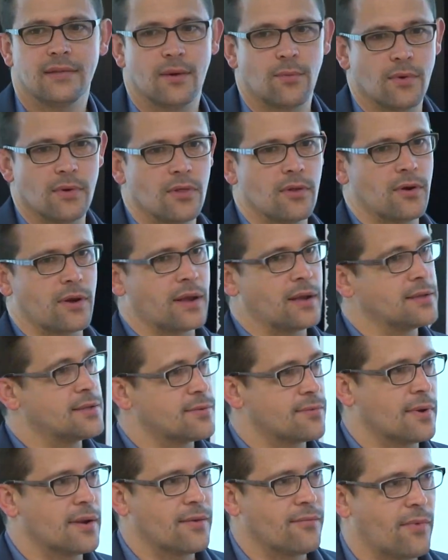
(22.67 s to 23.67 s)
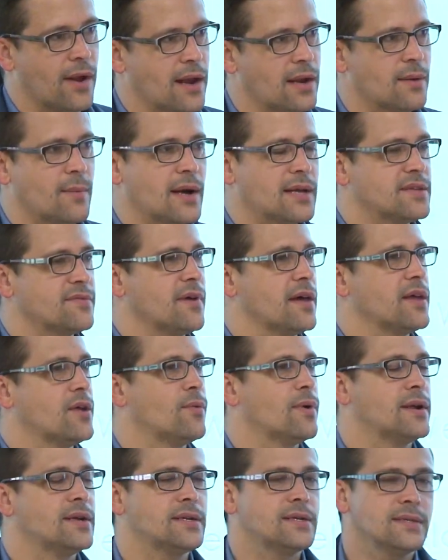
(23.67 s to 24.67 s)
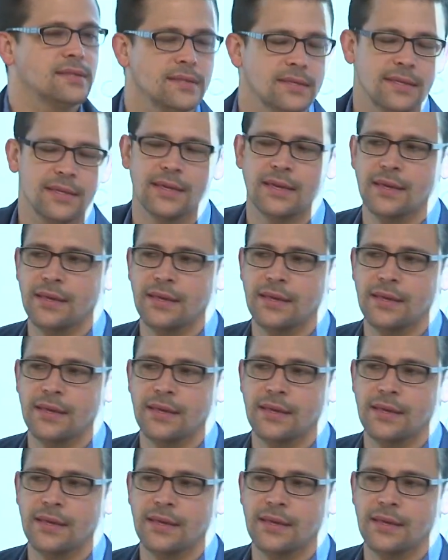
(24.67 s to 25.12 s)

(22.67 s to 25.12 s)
that were looking to run randomized evaluations